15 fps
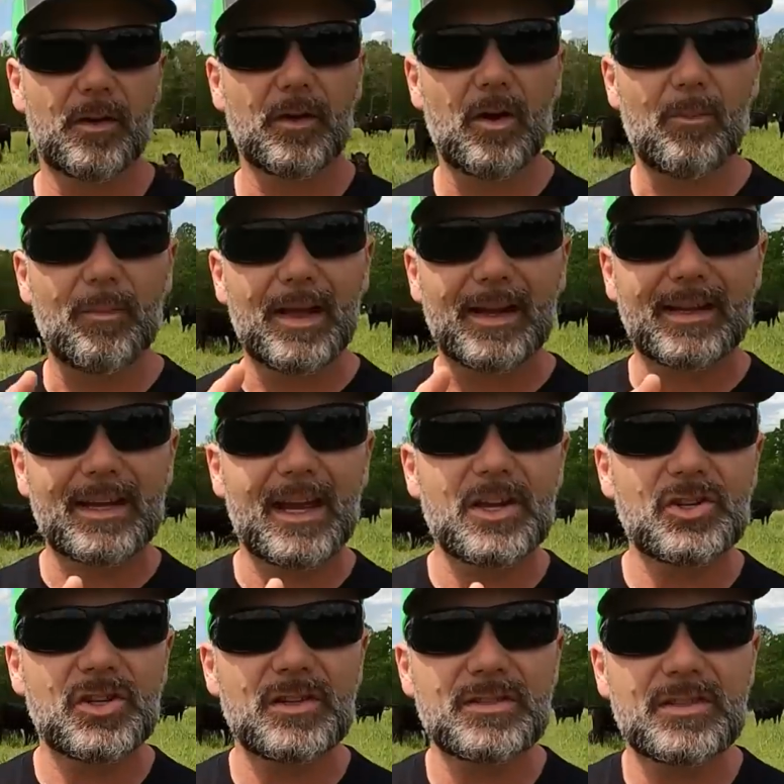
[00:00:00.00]
are no
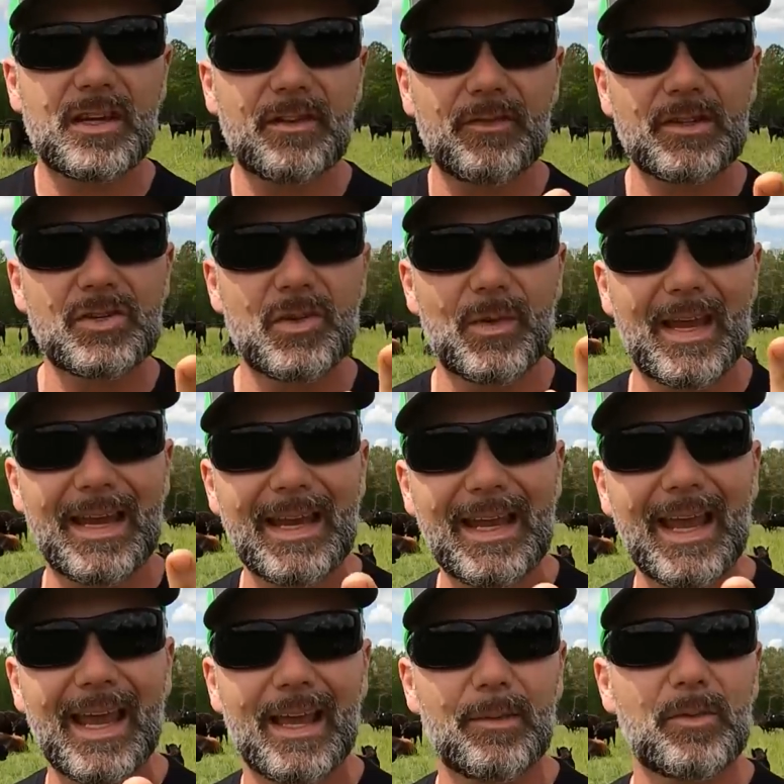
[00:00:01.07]
medications given to
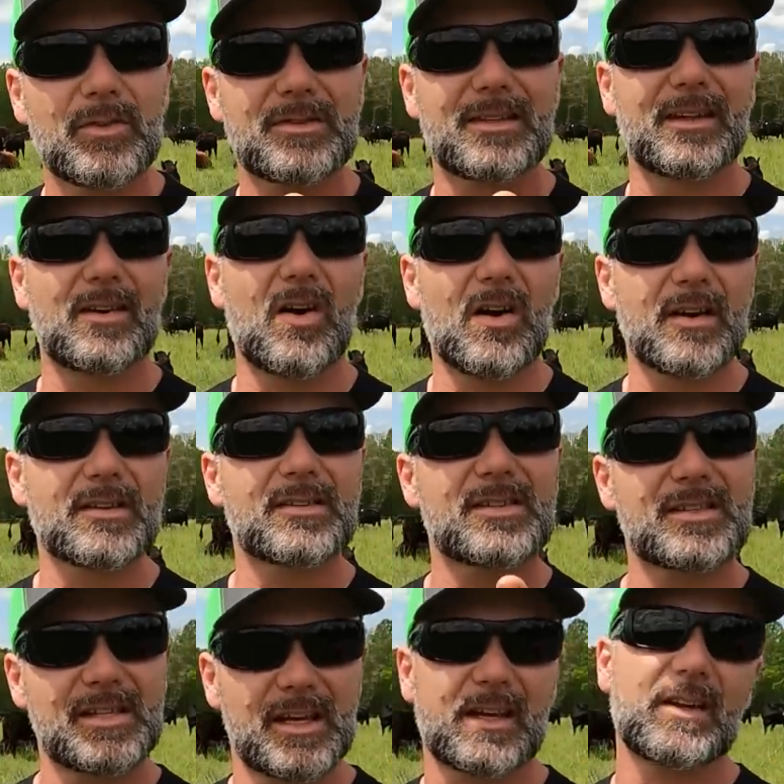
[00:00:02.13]
any animals that aren't
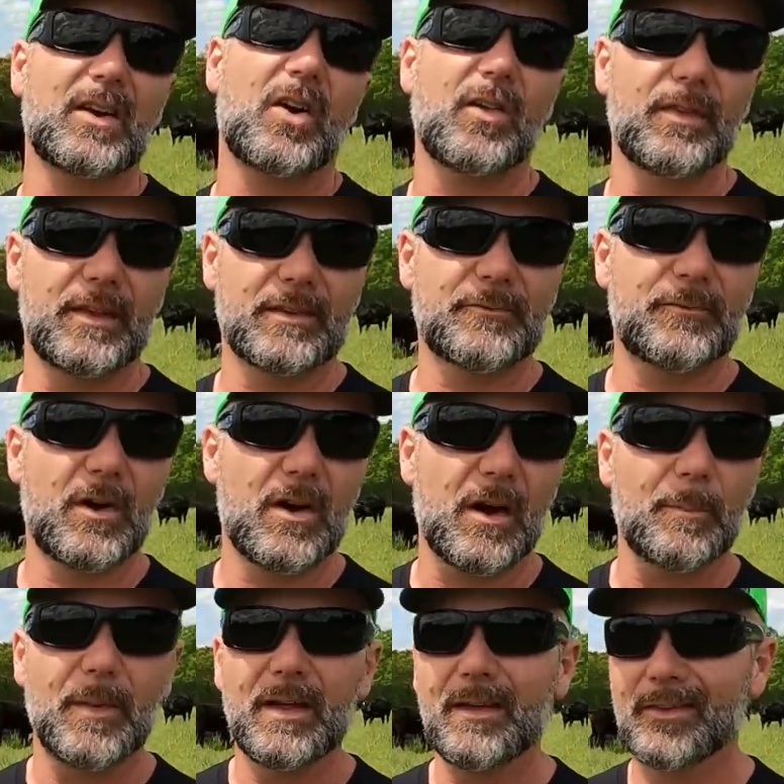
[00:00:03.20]
sick on this
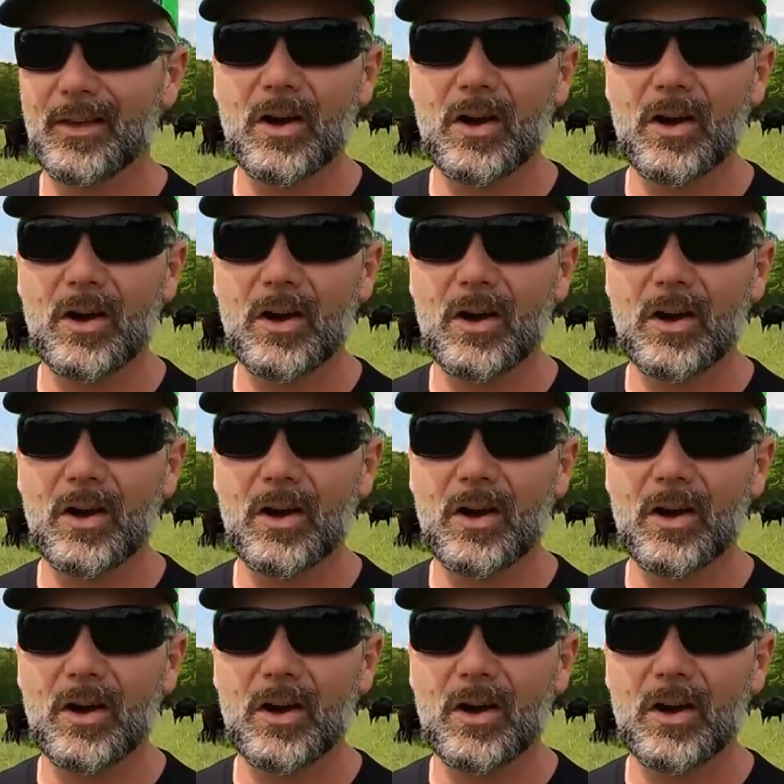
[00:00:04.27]
farm.